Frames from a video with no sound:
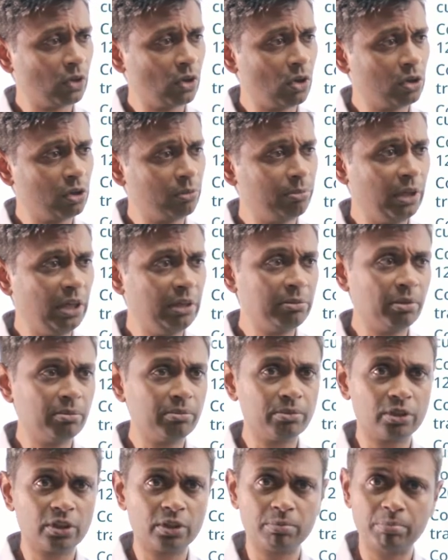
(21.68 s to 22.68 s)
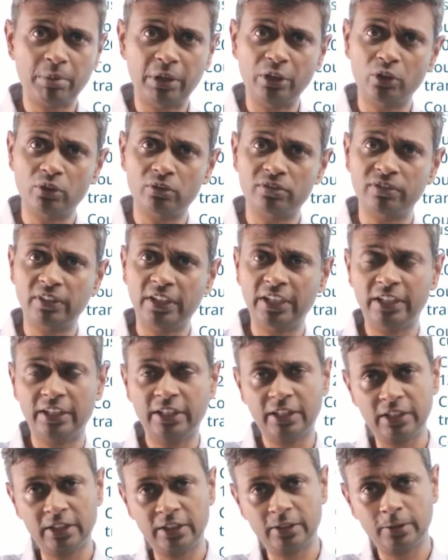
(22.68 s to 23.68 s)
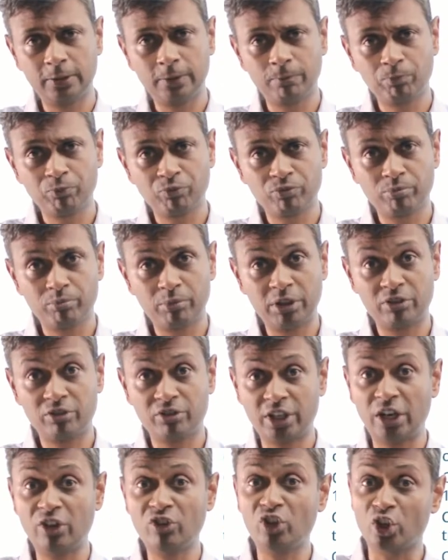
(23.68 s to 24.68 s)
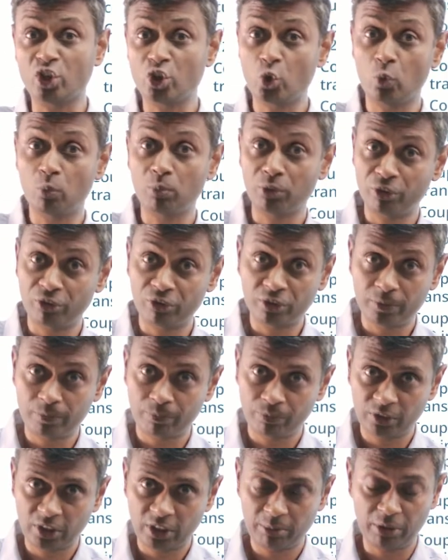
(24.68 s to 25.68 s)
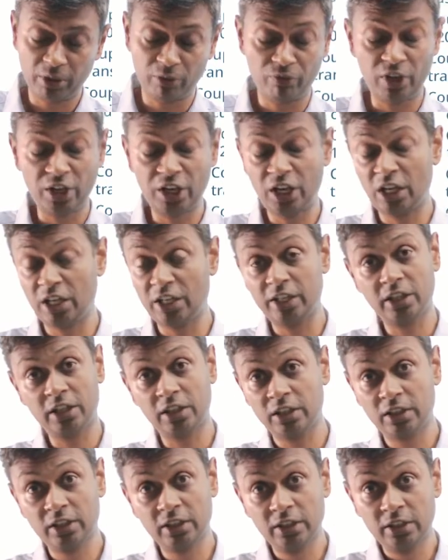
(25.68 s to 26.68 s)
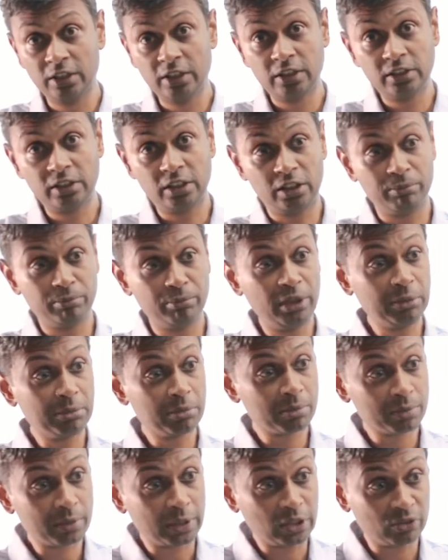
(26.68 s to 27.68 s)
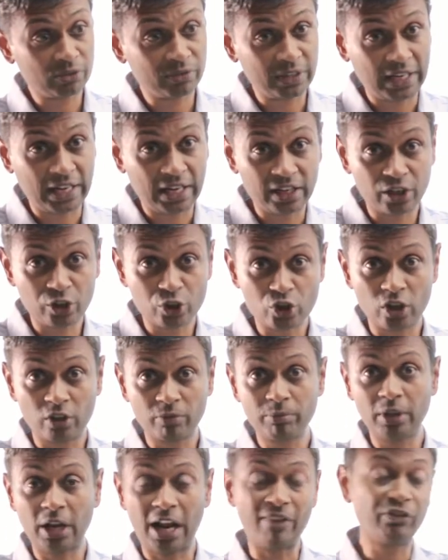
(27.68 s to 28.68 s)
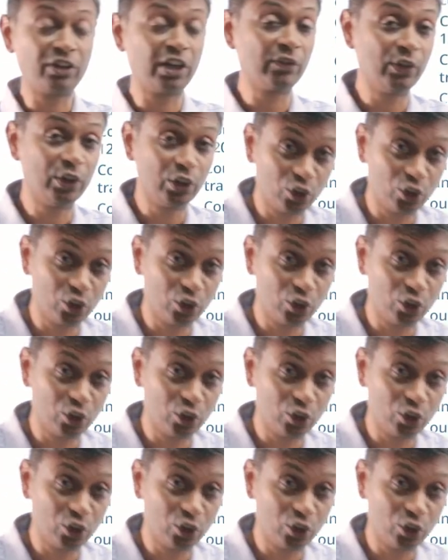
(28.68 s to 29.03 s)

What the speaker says: on a minimum spend of 500, but 10 such coupons. They made it very clear that the minimum spend of 500 should have been, after I went